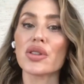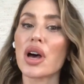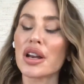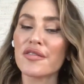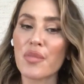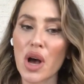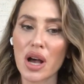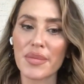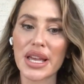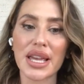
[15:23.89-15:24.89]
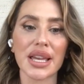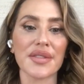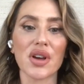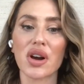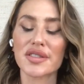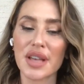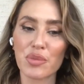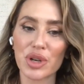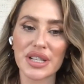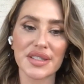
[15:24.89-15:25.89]
a lot of momming, and there are
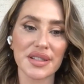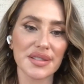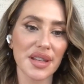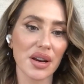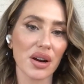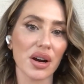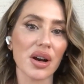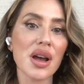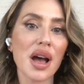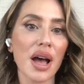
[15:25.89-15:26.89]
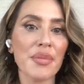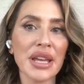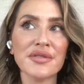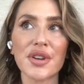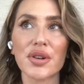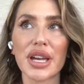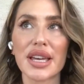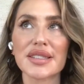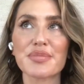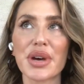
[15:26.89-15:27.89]
some reasons that are a main
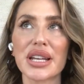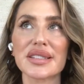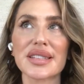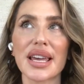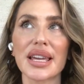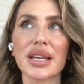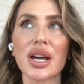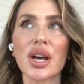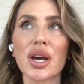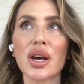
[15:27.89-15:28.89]
focus, but it's like,